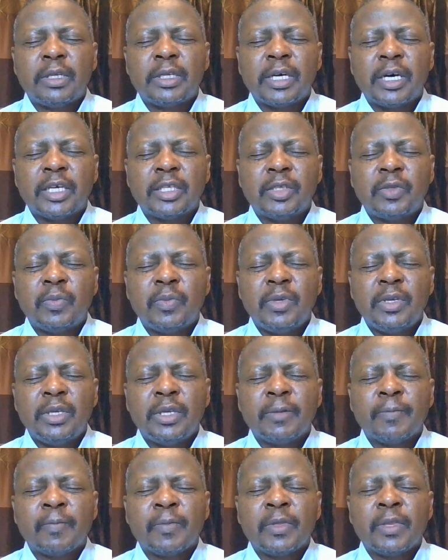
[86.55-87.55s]
Touch
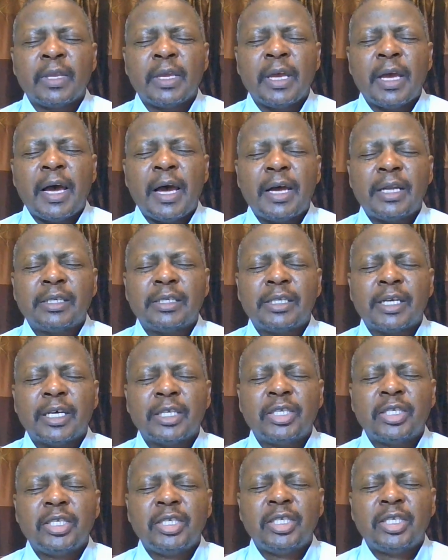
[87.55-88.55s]
me and
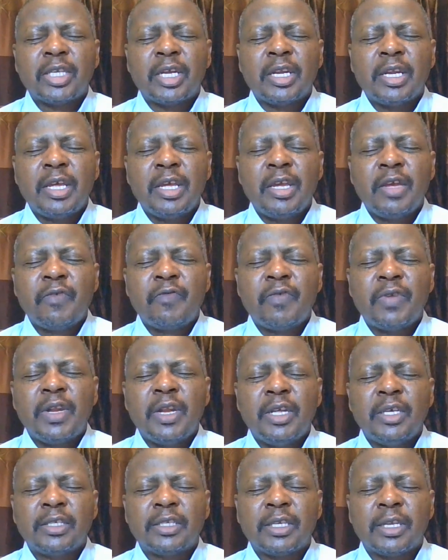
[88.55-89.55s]
touch each and every
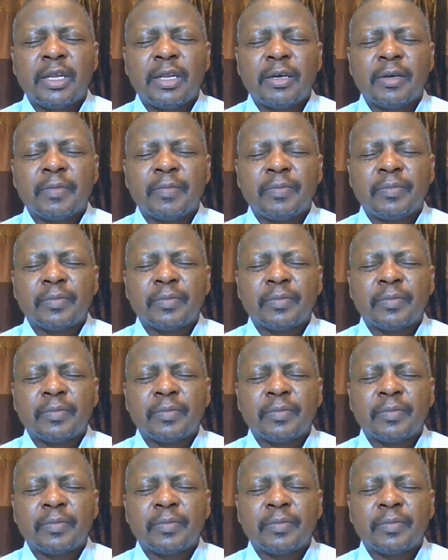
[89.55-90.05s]
listener.